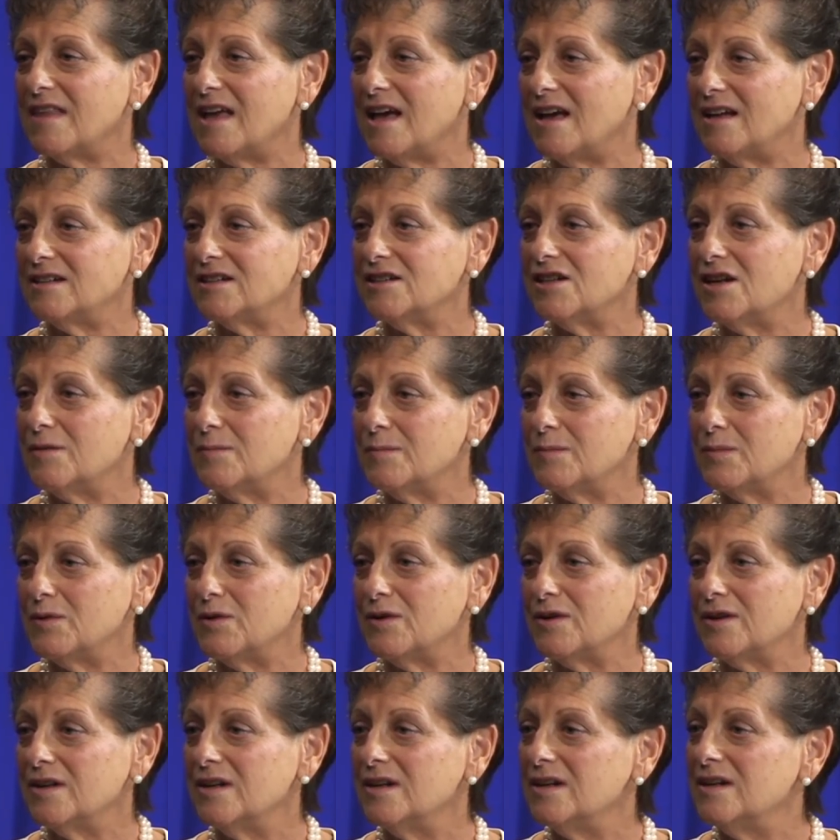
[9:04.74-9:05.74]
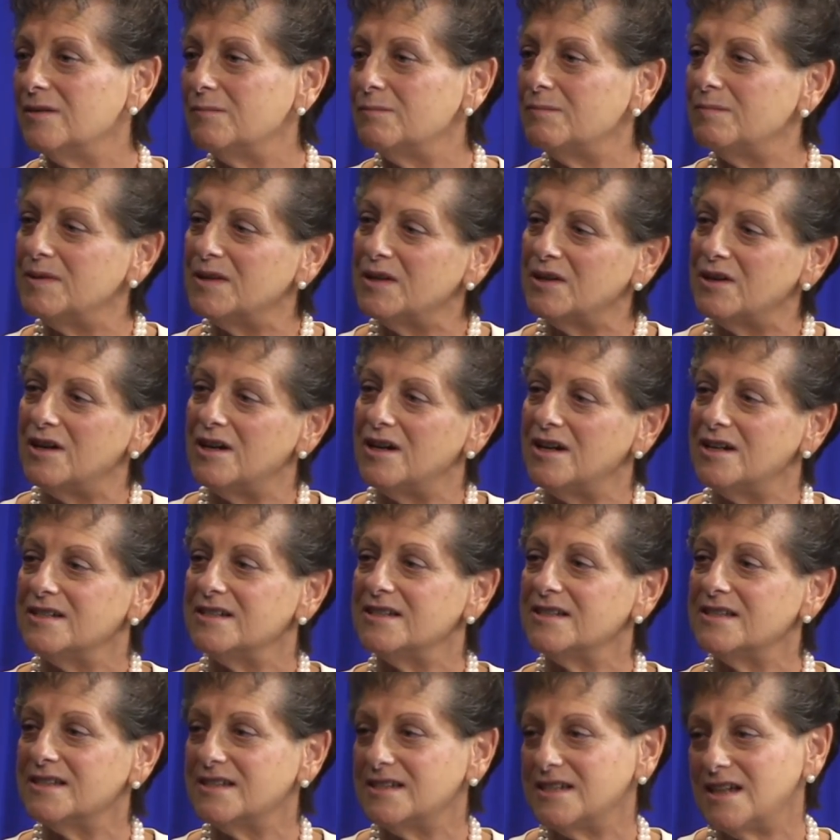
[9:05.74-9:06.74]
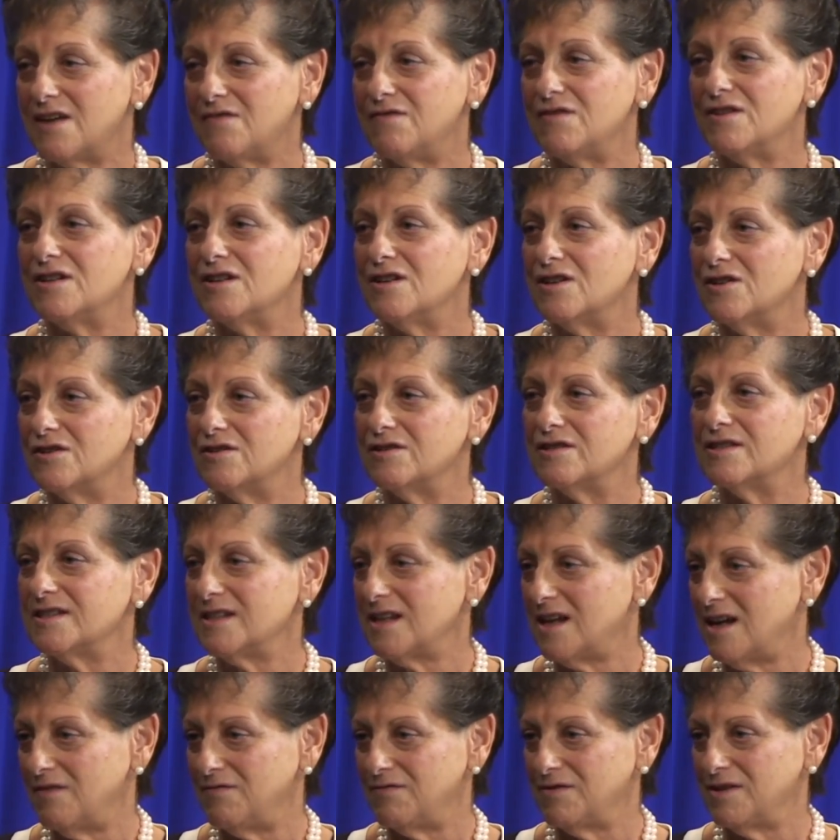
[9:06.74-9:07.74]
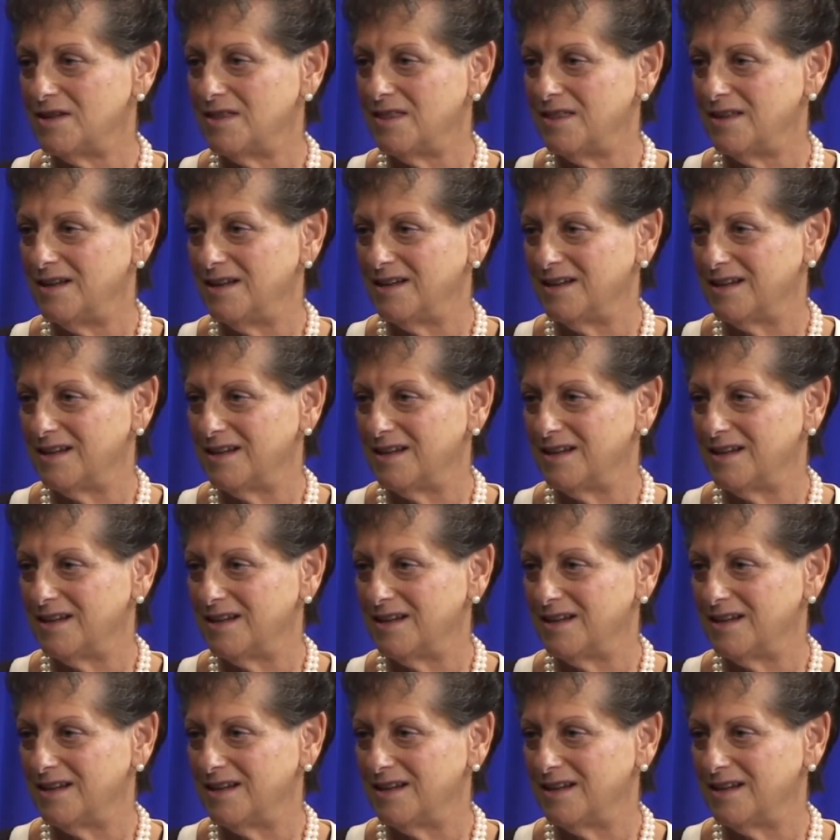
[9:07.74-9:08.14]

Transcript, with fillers: that number? Because Devin knows everything